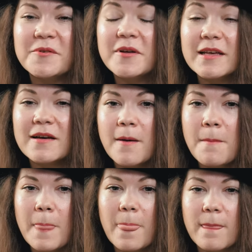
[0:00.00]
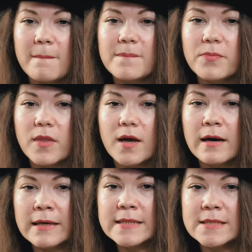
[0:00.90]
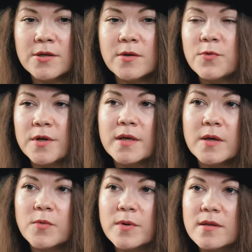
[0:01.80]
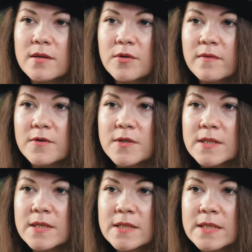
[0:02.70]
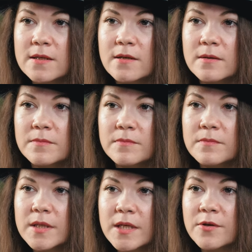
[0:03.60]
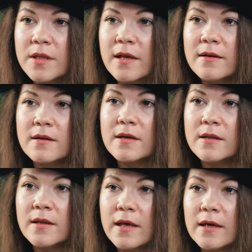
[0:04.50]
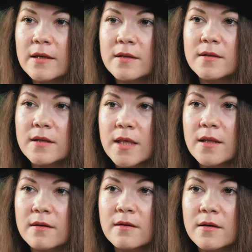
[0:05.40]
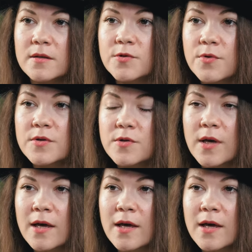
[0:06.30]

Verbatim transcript: Well, um, I started working with universities um, here in London and in uh, Toronto,